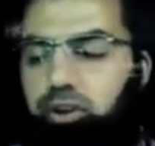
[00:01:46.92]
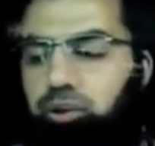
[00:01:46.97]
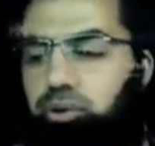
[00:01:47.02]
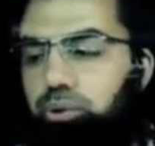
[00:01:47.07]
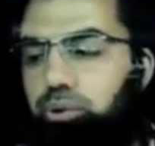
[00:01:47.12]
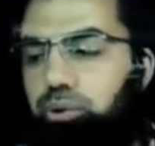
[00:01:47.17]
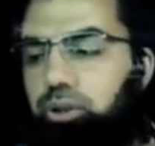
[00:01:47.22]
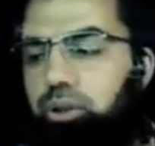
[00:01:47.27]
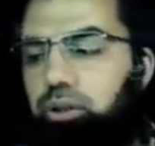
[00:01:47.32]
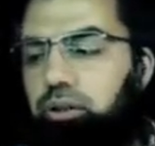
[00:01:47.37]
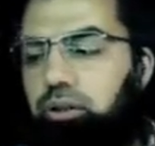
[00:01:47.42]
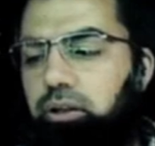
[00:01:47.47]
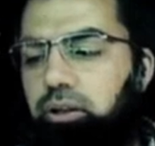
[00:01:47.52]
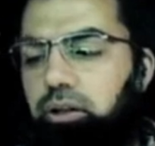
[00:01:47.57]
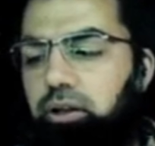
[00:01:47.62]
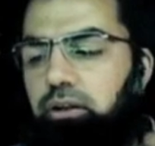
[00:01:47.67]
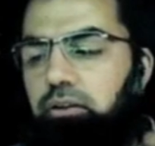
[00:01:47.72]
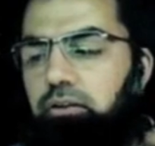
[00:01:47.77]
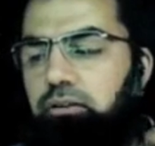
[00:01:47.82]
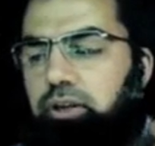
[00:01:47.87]
to the
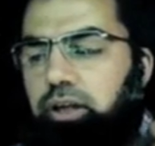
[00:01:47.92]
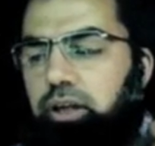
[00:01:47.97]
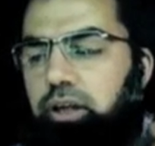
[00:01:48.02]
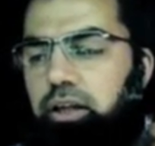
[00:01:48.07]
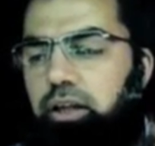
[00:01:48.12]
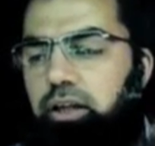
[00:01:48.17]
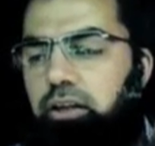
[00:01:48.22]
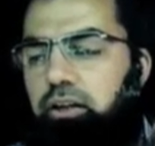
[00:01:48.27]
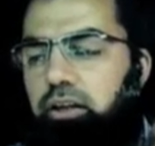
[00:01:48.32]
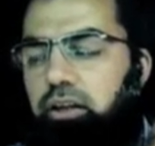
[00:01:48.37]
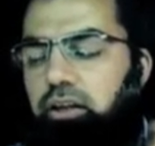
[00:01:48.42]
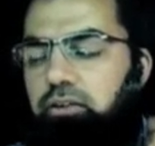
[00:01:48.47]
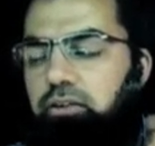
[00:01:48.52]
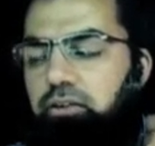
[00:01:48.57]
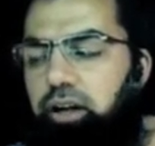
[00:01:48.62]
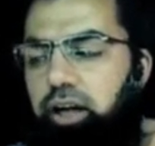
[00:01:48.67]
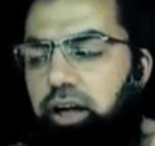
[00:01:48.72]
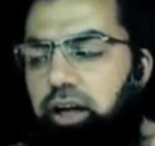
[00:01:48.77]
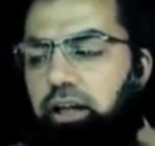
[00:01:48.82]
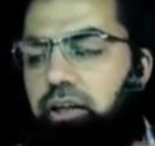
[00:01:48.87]
secondary
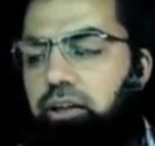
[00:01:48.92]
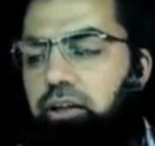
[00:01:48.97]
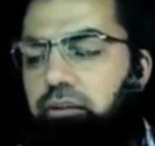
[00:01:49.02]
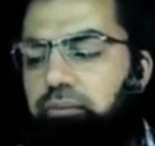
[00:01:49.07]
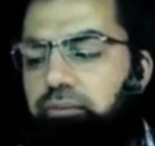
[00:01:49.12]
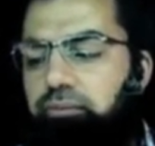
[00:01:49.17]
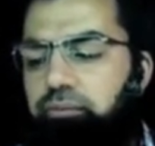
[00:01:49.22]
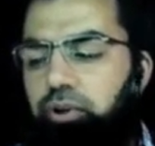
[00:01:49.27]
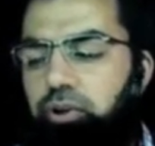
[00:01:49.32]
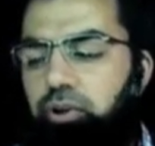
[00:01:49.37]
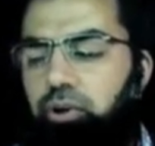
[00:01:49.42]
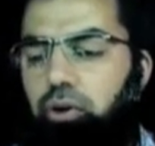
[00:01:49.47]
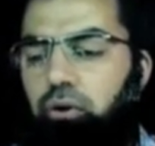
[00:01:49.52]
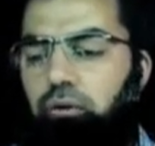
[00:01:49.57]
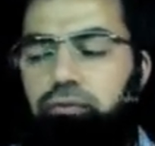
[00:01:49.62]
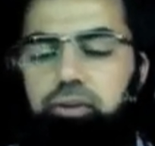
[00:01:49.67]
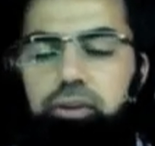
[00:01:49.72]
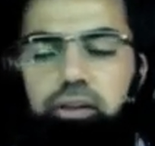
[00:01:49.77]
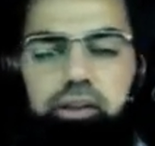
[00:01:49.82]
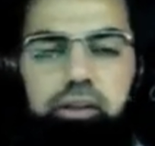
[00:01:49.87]
side
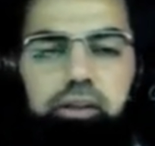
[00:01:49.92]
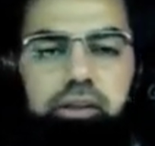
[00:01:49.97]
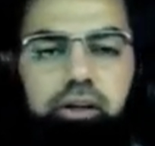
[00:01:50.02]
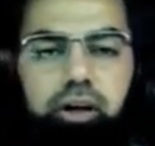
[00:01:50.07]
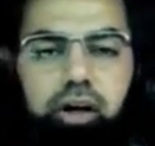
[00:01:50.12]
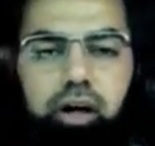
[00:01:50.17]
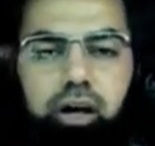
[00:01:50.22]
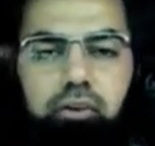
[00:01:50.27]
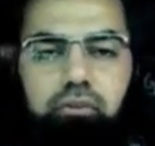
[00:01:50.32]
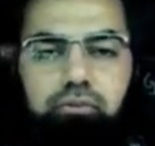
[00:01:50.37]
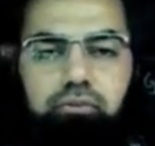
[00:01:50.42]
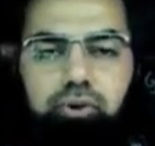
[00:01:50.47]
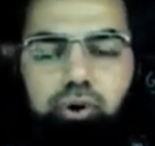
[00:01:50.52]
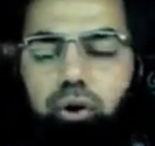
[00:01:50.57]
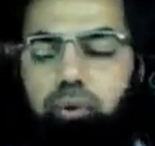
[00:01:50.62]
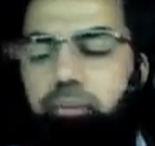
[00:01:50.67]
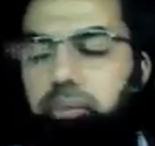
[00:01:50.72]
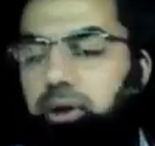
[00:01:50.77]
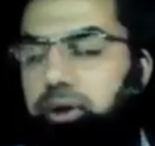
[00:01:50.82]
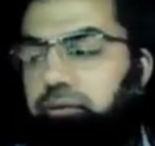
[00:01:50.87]
of the
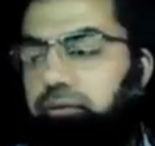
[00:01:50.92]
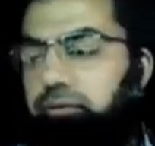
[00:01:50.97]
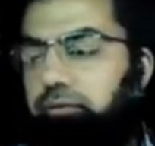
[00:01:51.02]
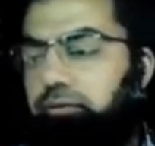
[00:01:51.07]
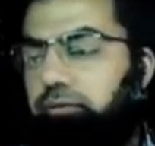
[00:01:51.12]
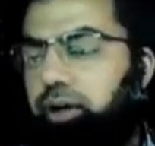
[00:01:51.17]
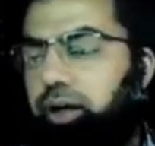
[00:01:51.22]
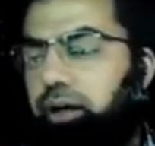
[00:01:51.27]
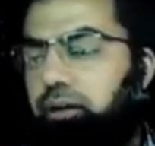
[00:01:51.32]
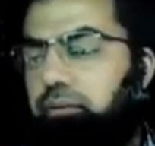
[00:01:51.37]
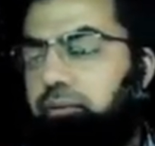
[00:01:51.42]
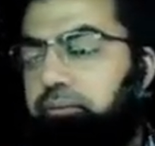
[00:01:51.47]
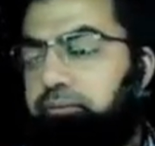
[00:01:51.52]
transformer. Fine.